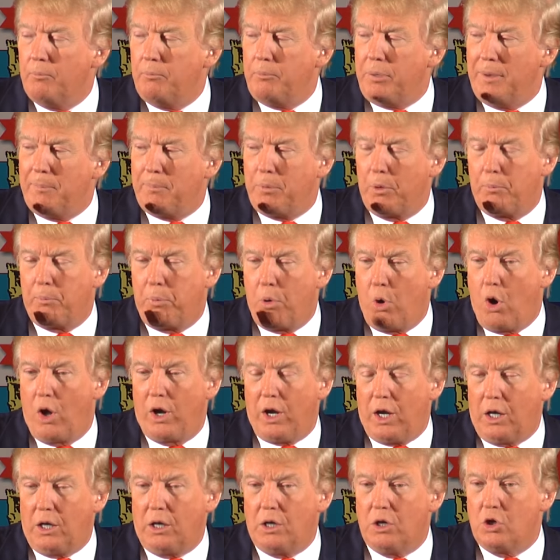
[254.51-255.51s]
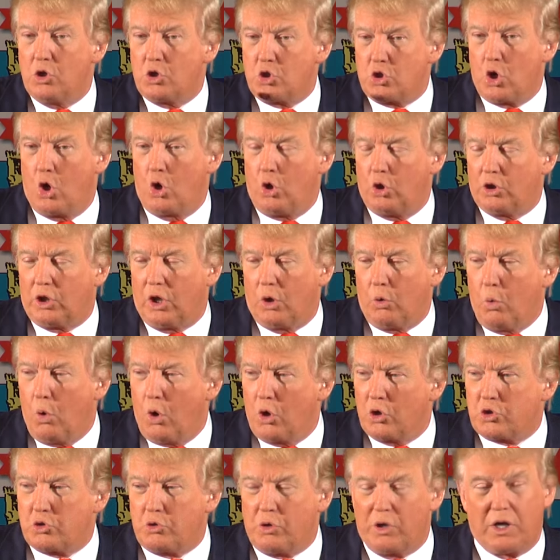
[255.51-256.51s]
People bought it, sold it.
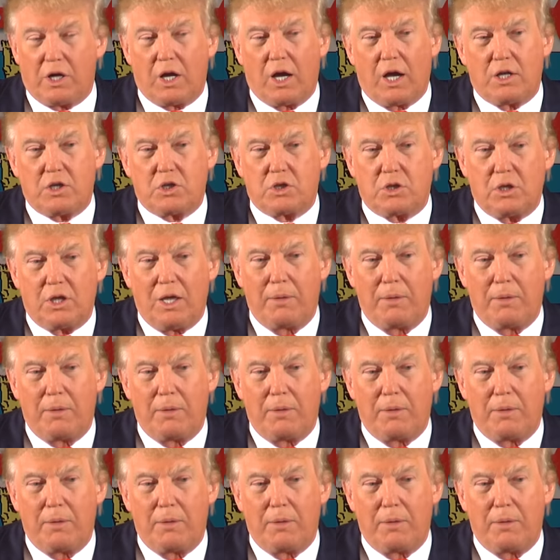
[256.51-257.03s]
Wall Street guys.